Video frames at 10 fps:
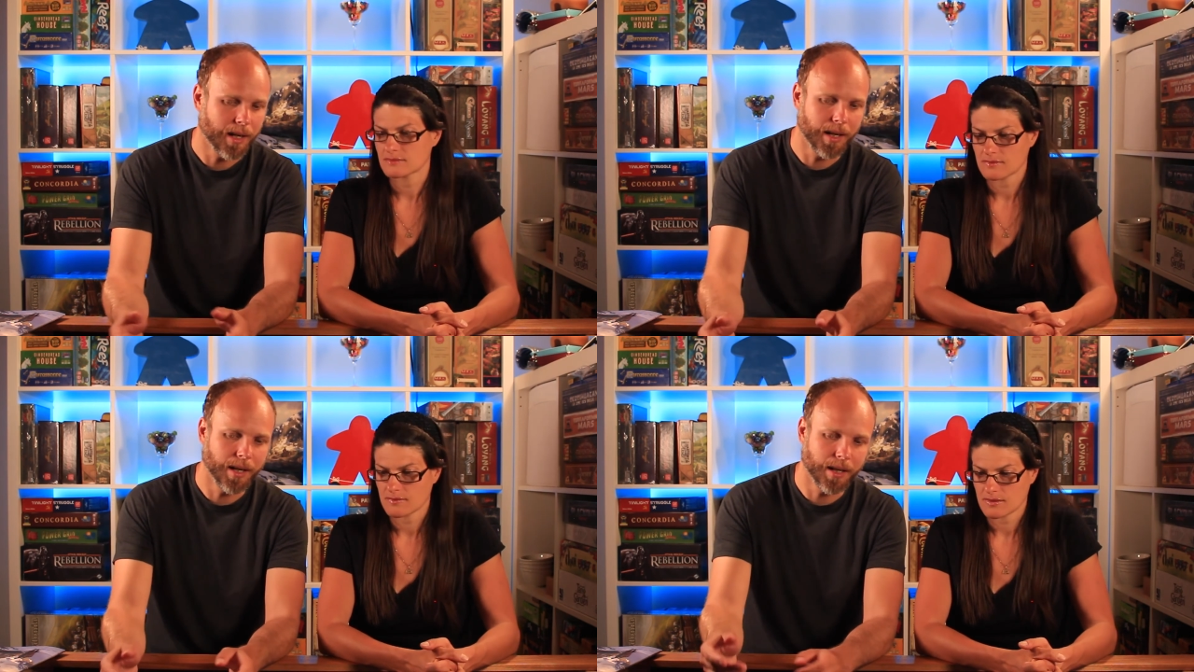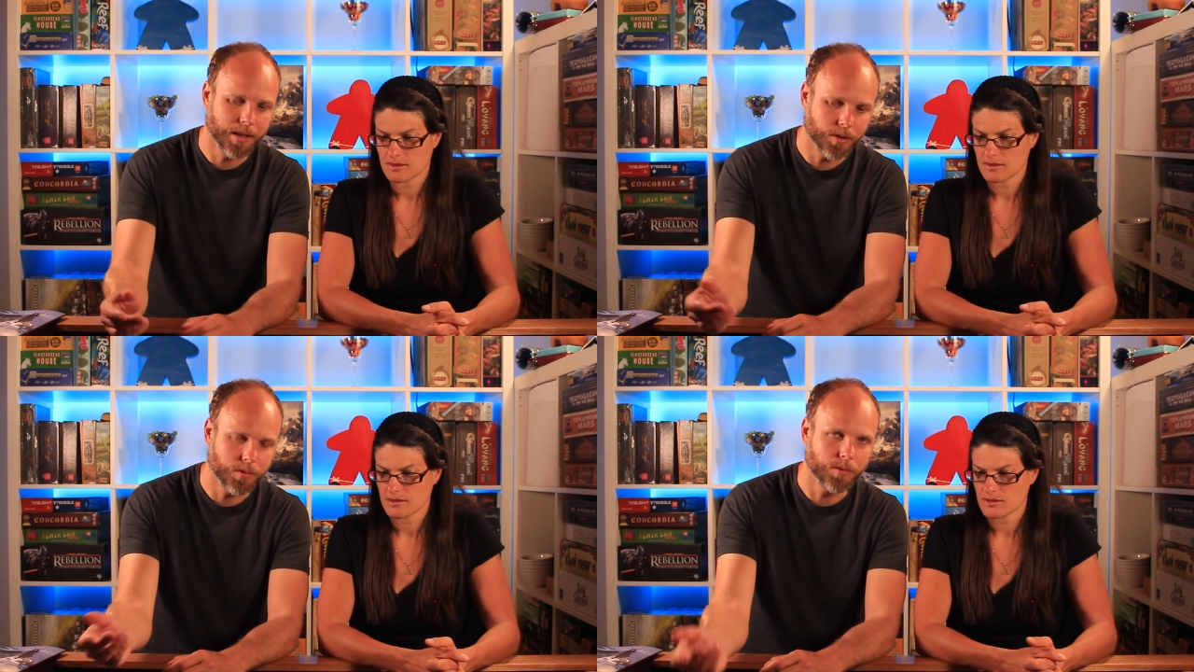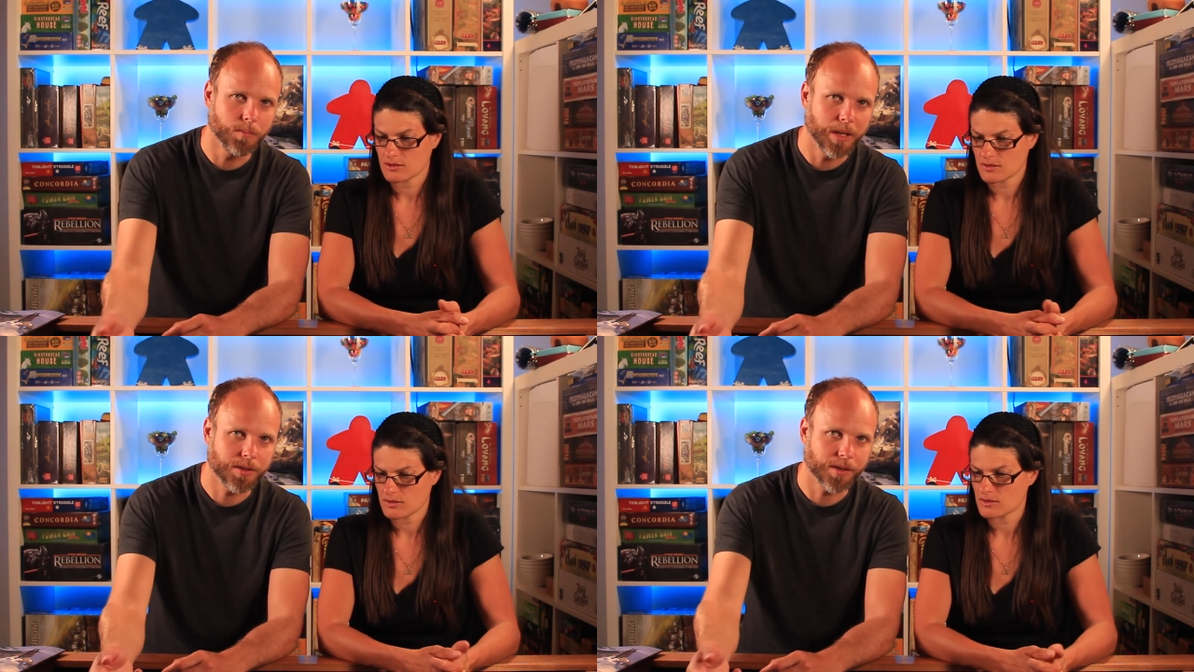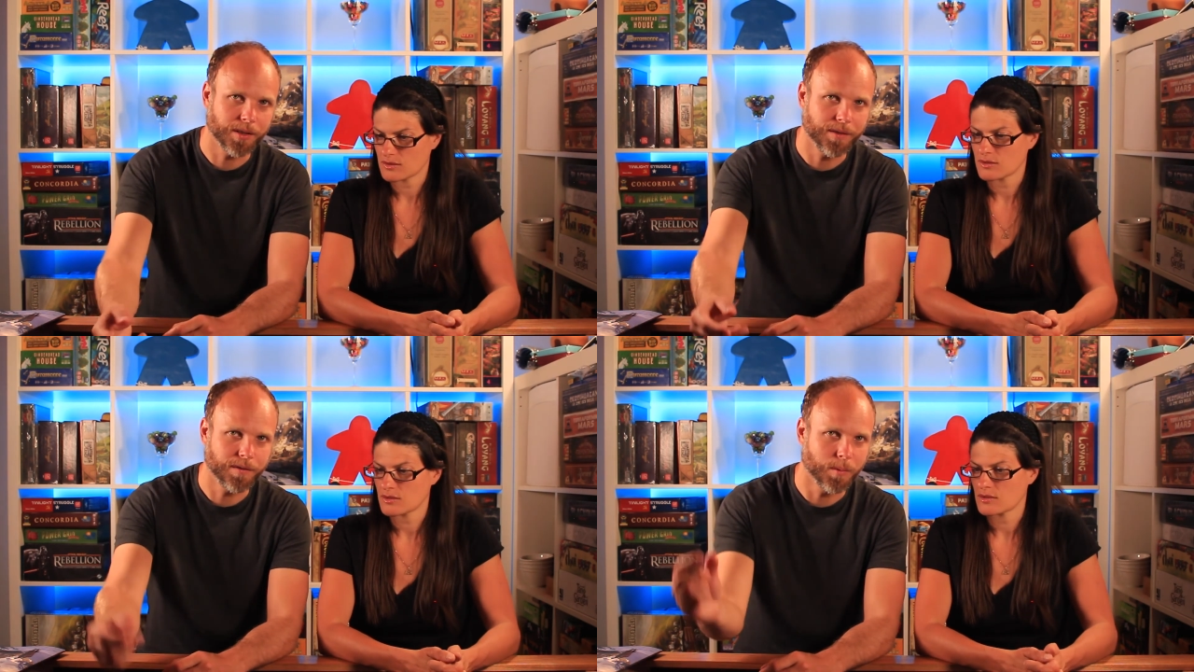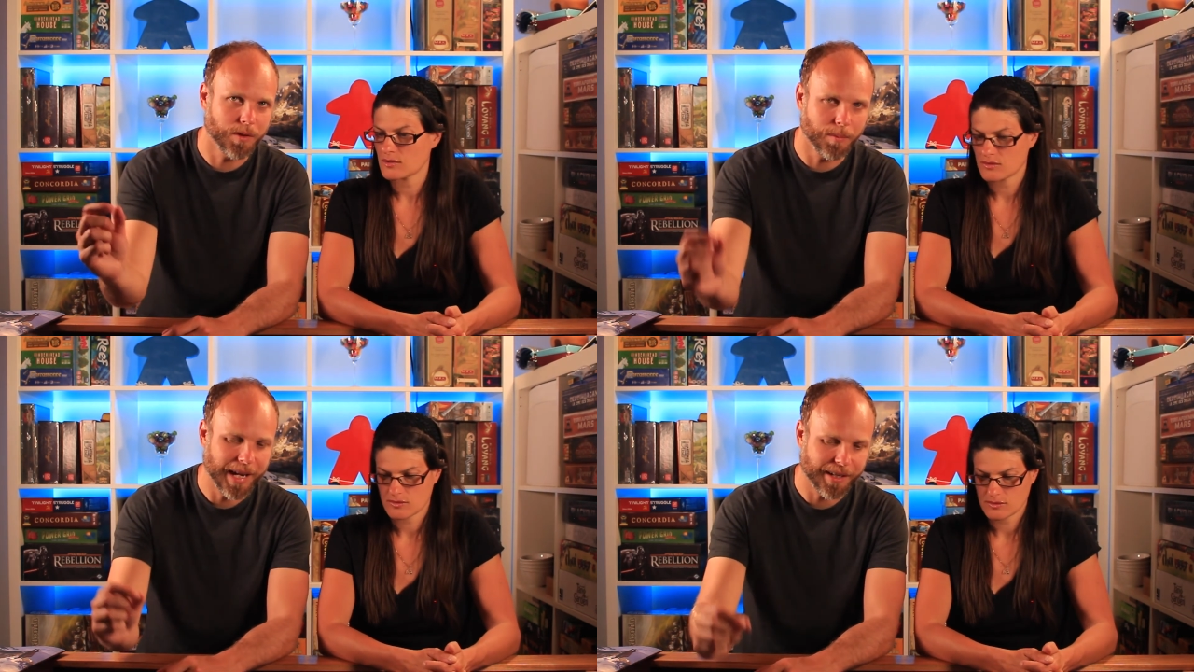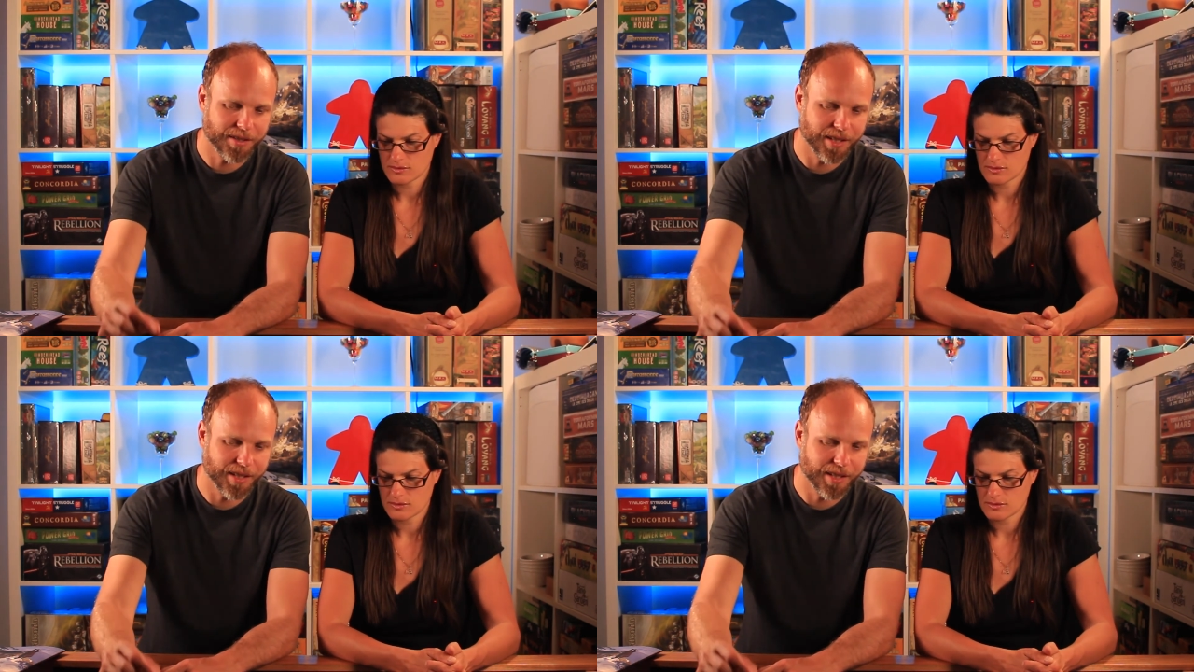Speaker 1: Uh, you, you basically, from a thematic